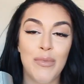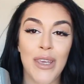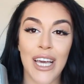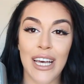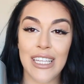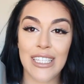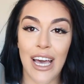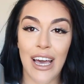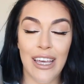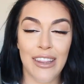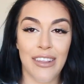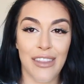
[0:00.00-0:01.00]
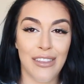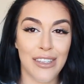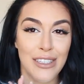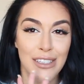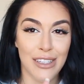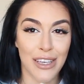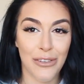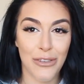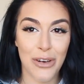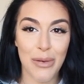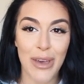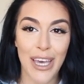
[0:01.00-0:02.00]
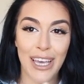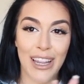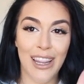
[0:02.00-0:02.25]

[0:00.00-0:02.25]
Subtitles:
because I think this is the giveaway bag,